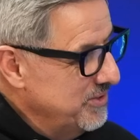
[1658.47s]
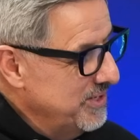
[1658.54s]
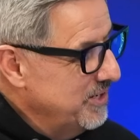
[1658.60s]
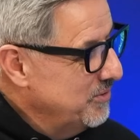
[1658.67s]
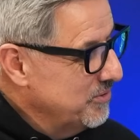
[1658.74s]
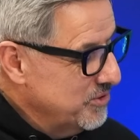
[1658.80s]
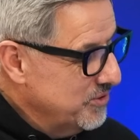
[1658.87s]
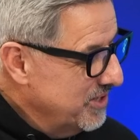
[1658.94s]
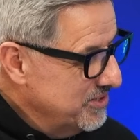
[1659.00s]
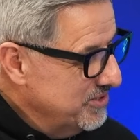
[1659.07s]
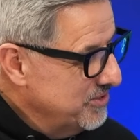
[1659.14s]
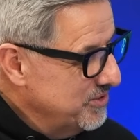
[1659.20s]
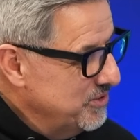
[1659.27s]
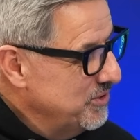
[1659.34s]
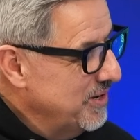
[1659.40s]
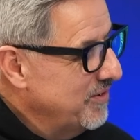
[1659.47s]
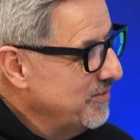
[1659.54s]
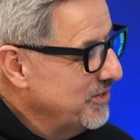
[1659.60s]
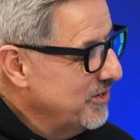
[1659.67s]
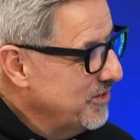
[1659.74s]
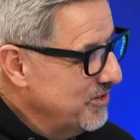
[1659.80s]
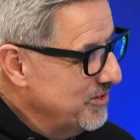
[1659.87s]
They don't trust you. You
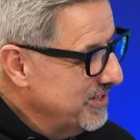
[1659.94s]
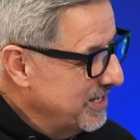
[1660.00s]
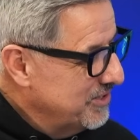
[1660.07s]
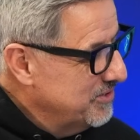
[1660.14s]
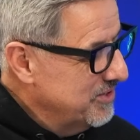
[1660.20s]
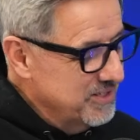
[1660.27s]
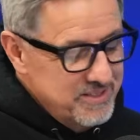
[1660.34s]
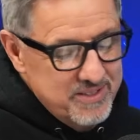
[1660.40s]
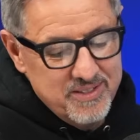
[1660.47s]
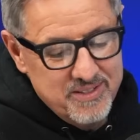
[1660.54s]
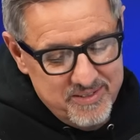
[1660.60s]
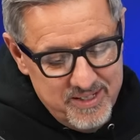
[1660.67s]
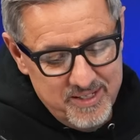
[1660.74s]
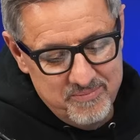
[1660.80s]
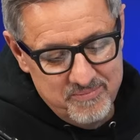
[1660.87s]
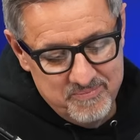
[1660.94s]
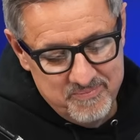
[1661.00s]
haven't earned that trust. Yeah.